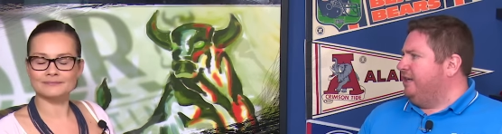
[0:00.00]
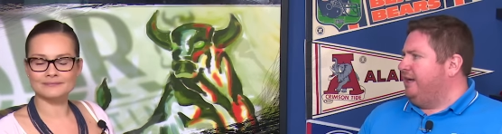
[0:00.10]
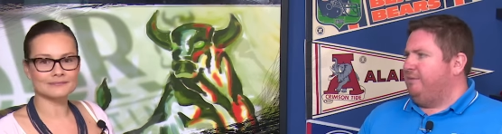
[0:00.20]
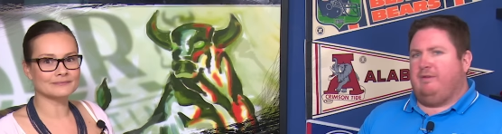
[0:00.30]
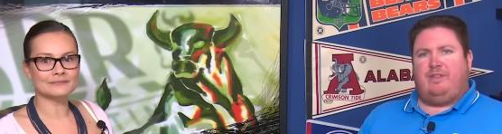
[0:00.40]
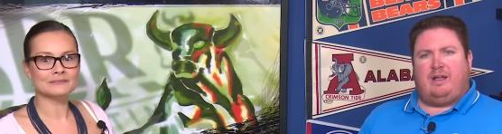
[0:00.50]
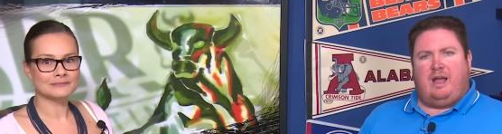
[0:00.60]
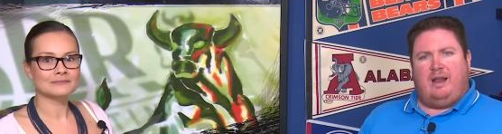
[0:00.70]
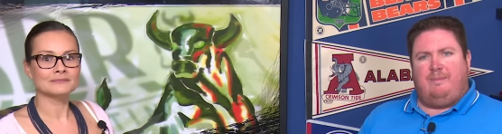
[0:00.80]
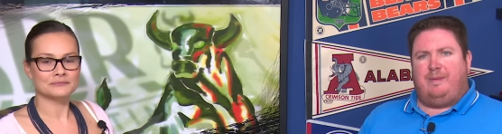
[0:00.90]
Speaker 1: mm -hmm, night mm -hmm. with mm-hmm. the
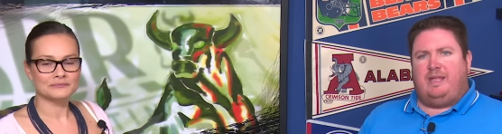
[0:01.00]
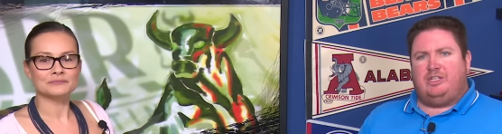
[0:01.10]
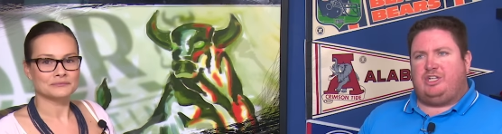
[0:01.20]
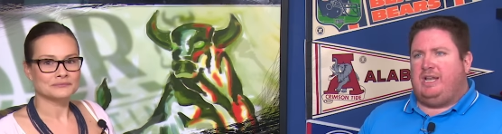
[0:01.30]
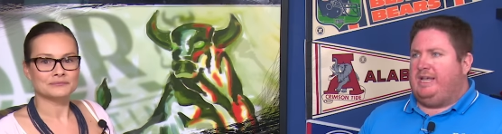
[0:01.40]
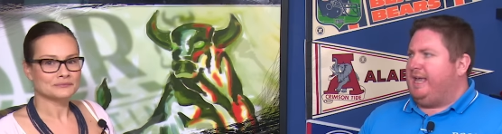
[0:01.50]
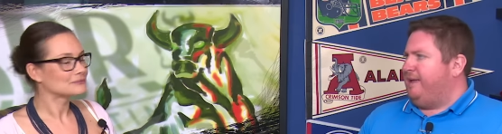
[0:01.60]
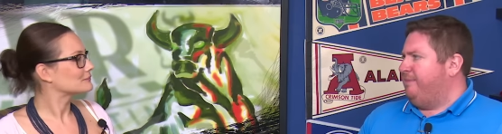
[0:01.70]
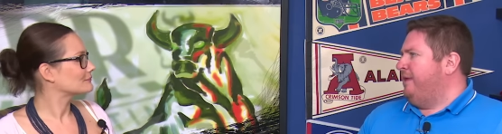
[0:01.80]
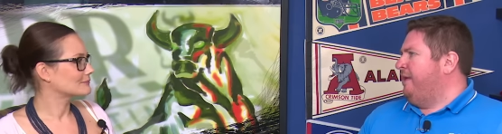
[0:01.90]
Colombian Chile
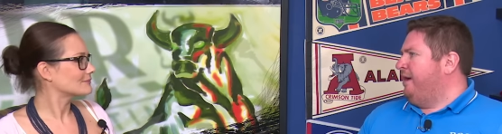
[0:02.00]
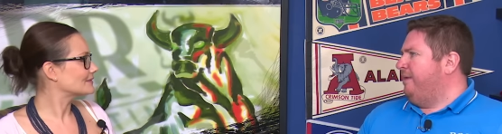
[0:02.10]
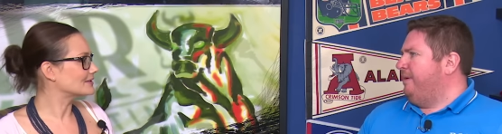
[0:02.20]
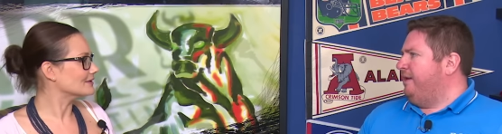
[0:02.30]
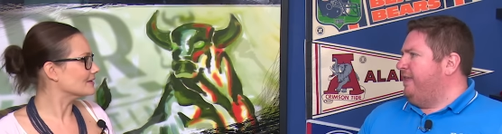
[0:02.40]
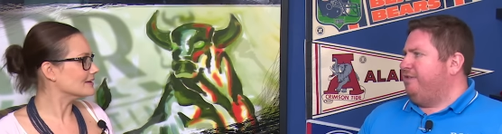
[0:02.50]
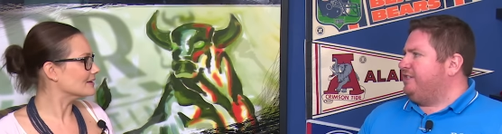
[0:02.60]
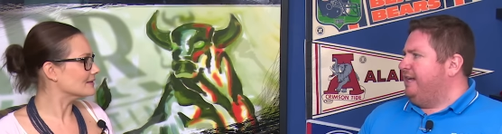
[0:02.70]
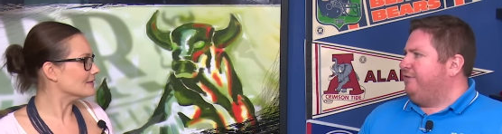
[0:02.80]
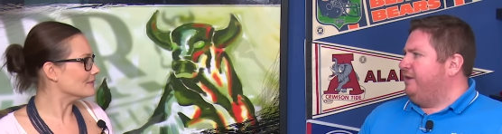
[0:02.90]
game. I mean, I've never
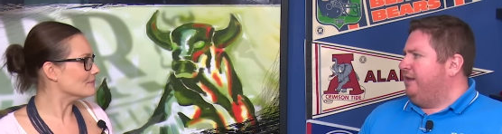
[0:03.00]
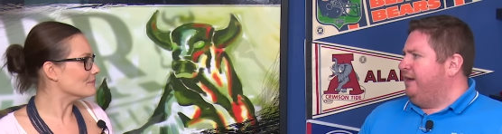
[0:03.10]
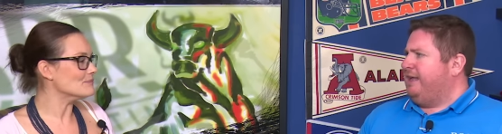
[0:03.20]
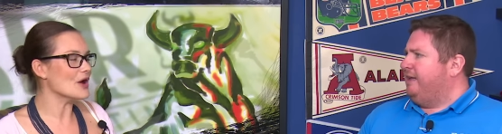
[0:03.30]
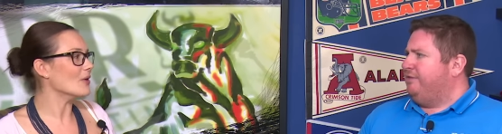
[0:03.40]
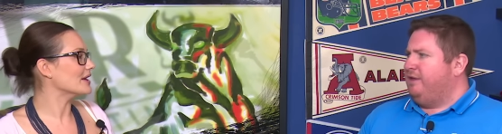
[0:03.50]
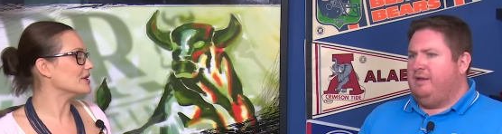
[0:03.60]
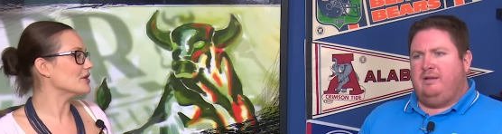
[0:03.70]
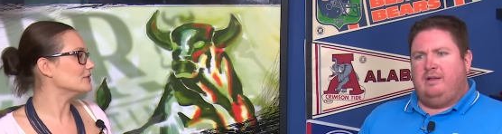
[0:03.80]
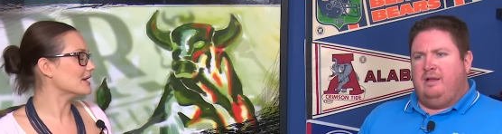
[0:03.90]
seen anything like that. No, I
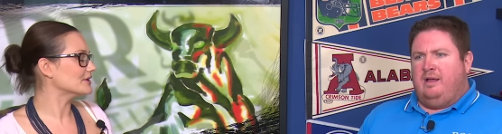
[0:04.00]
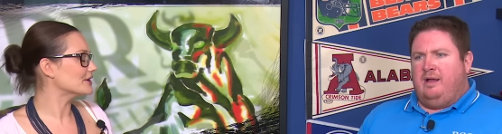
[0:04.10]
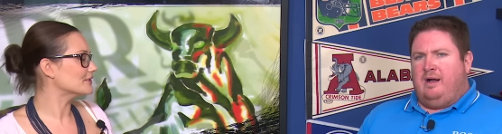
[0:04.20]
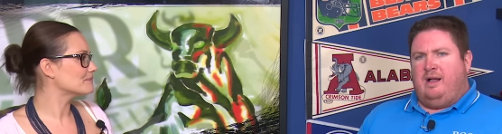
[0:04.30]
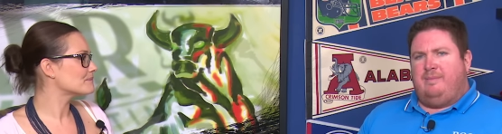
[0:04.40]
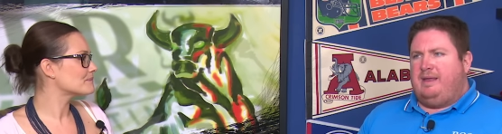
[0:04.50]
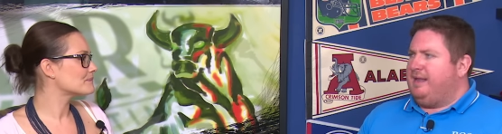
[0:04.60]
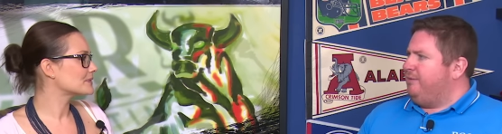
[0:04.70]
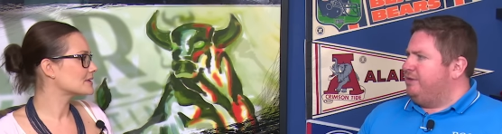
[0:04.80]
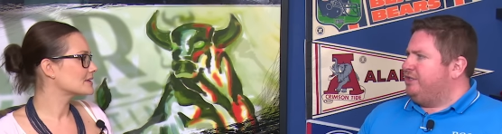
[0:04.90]
know, I know. I mean,
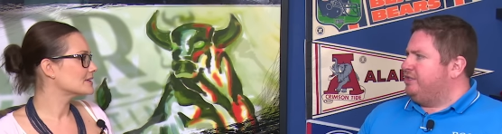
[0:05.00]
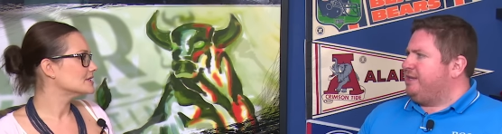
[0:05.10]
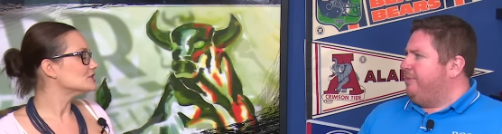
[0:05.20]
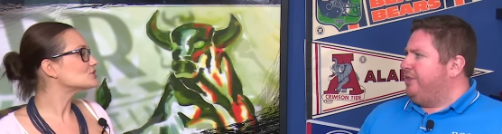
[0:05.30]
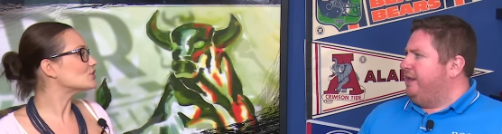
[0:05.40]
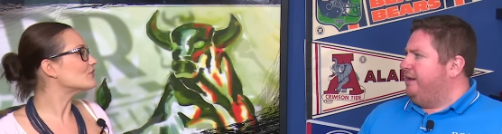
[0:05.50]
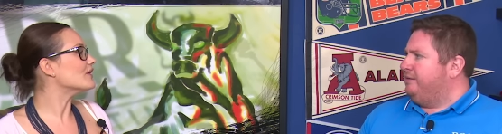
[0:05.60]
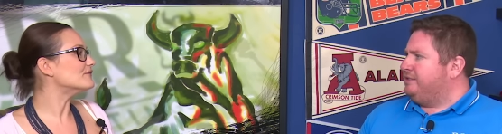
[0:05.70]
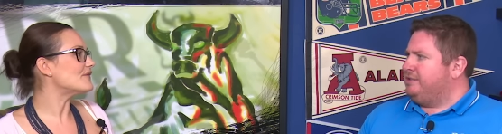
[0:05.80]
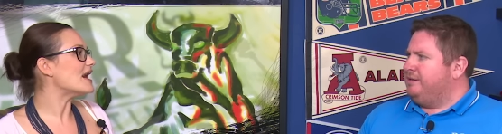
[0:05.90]
that was just something sort of
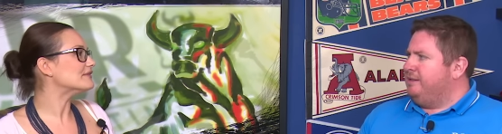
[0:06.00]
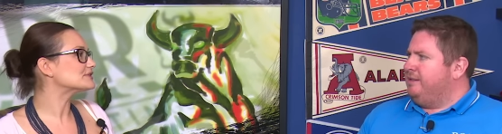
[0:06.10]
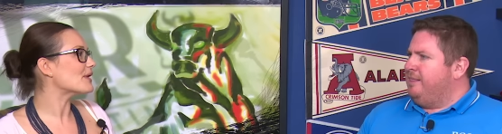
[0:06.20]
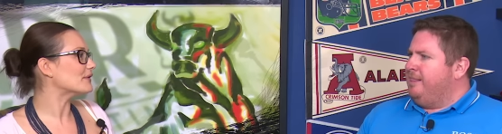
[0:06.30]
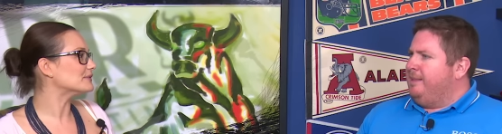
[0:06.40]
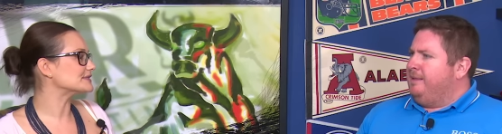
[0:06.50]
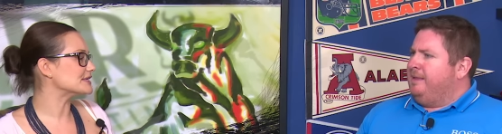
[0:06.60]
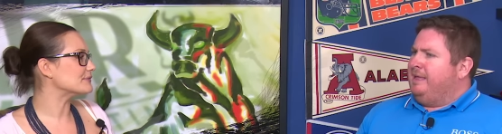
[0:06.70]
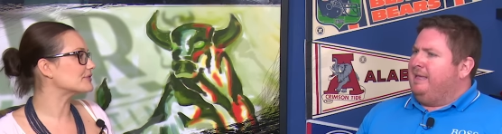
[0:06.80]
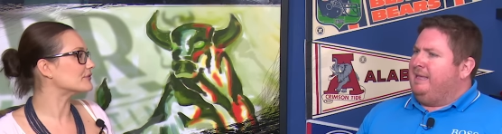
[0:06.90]
else.
Speaker 2: unfair as well,
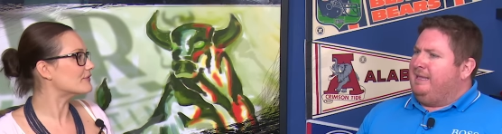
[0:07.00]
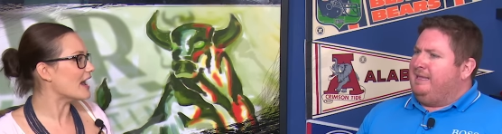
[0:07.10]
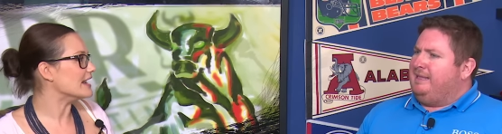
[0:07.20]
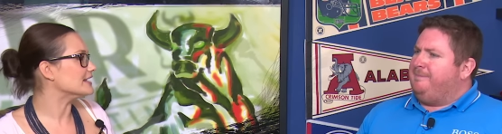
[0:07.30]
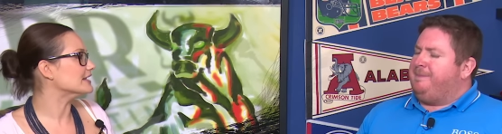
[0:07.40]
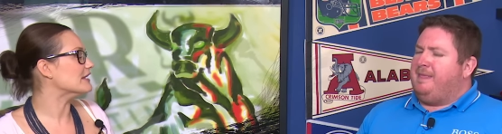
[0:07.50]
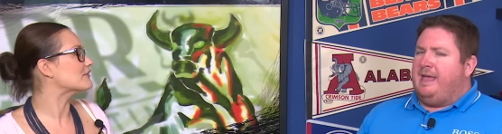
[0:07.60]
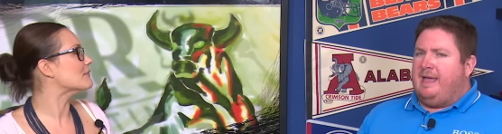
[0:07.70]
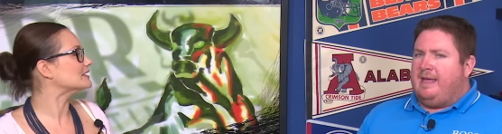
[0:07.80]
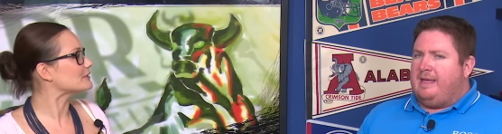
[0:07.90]
wasn't it, with the rain and
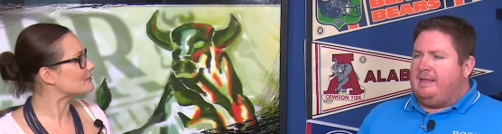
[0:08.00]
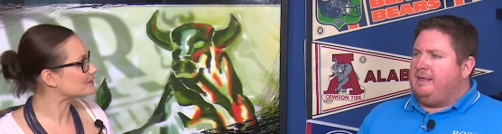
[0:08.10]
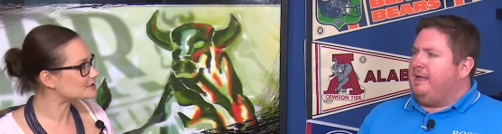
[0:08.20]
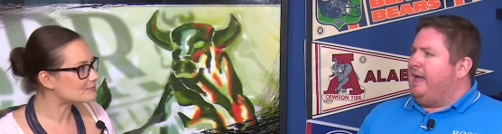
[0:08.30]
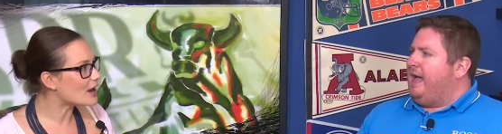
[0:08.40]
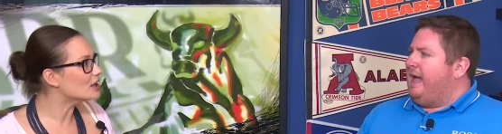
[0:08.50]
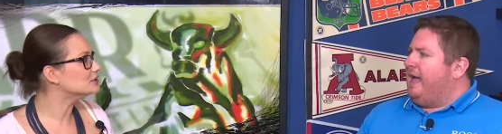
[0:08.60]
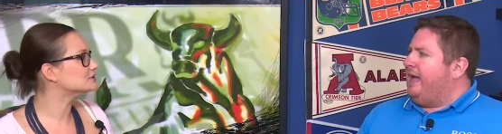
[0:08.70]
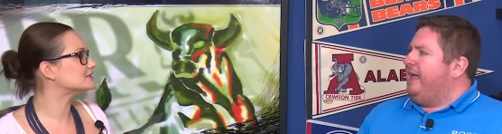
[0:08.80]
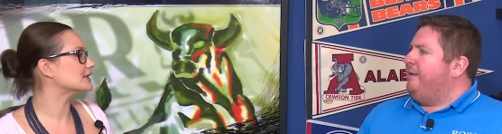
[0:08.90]
yeah, Edmund
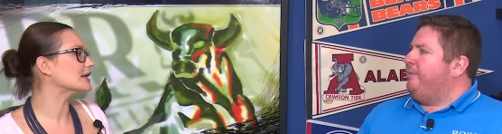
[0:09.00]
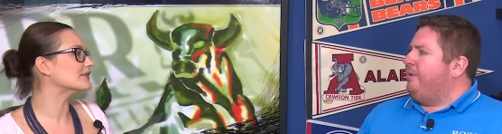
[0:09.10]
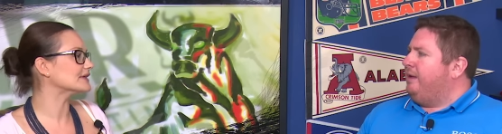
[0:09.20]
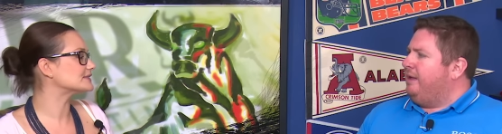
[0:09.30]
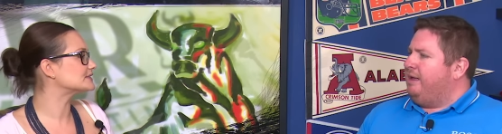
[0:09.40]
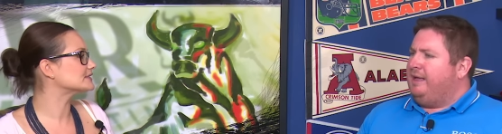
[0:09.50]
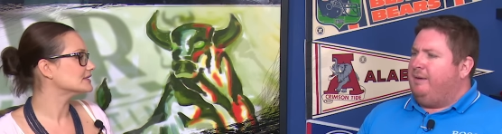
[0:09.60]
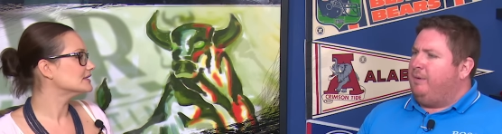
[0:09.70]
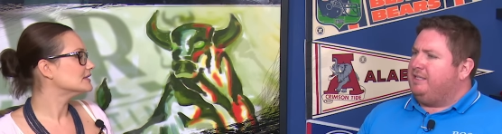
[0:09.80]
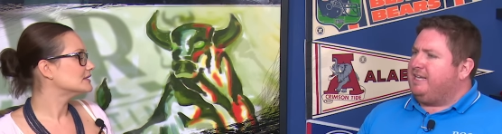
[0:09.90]
postponed. It, was,
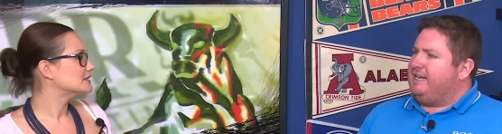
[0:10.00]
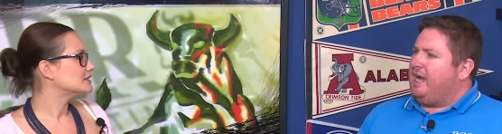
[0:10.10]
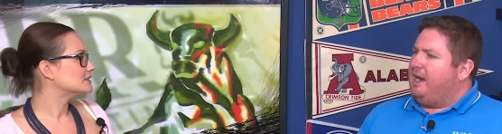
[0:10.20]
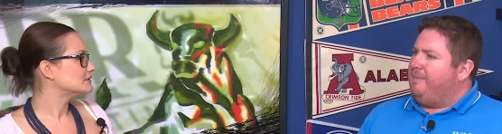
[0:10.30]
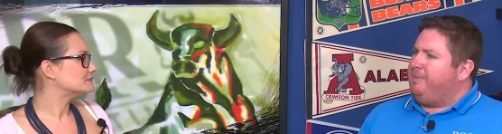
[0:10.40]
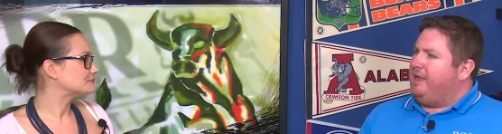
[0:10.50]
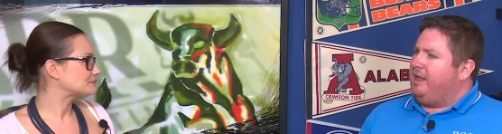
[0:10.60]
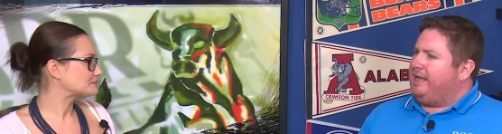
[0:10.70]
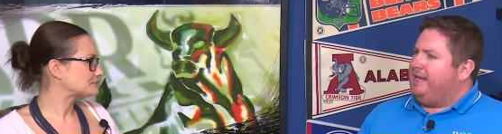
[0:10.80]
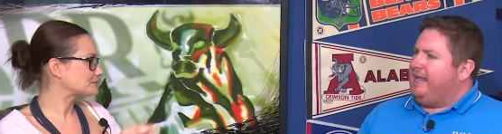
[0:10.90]
Speaker 1: it was, and Colombia,
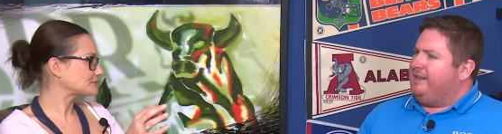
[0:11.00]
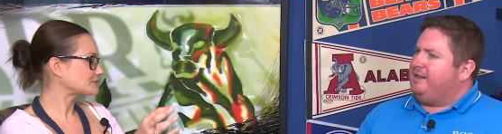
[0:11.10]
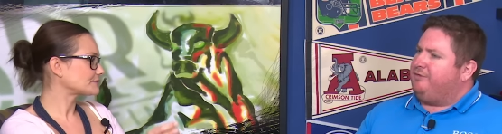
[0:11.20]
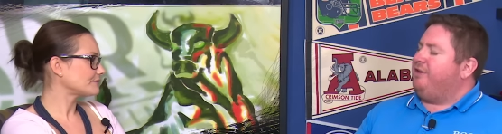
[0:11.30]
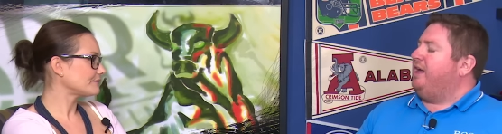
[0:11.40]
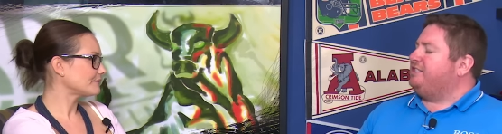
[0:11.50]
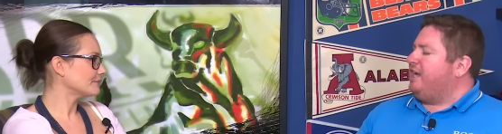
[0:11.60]
like at the end of the first